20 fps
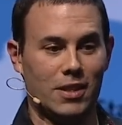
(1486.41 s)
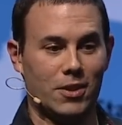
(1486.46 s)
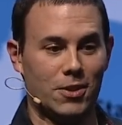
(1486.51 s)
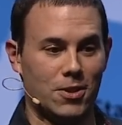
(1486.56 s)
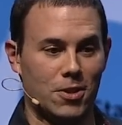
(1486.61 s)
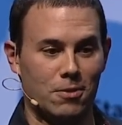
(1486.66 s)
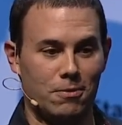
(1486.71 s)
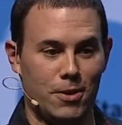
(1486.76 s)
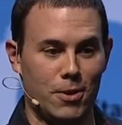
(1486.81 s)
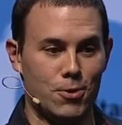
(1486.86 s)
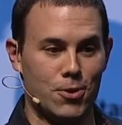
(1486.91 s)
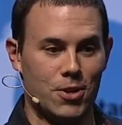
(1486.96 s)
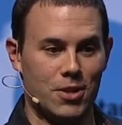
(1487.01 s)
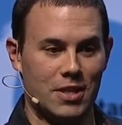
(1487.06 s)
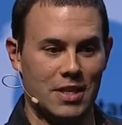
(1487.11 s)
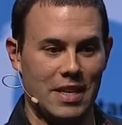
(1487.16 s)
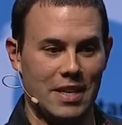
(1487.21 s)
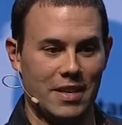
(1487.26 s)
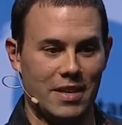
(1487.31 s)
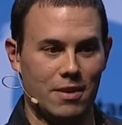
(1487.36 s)
to look to the future to
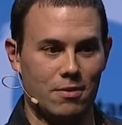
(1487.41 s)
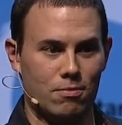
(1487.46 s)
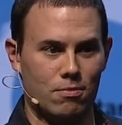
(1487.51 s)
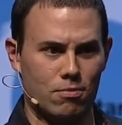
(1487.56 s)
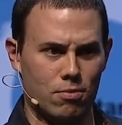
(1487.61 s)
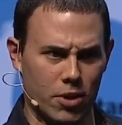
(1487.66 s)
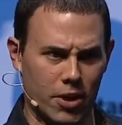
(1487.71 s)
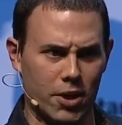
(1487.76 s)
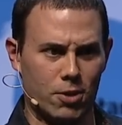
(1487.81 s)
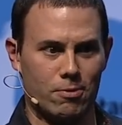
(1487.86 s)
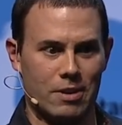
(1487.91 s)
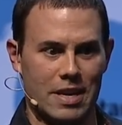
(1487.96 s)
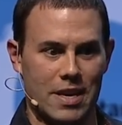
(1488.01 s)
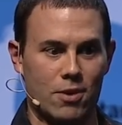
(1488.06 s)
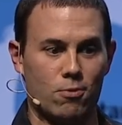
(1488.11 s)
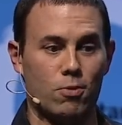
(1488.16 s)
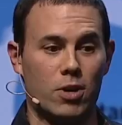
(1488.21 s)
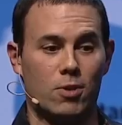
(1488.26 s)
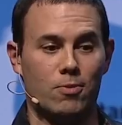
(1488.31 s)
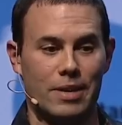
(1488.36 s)
see that we're going to run out
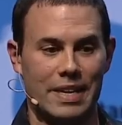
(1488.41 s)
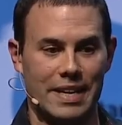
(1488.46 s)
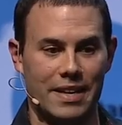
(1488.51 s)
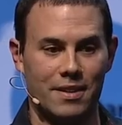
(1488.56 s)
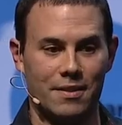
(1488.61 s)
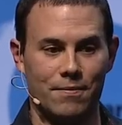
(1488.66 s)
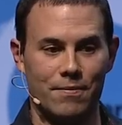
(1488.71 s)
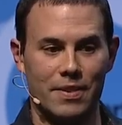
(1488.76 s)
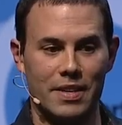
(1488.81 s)
of runway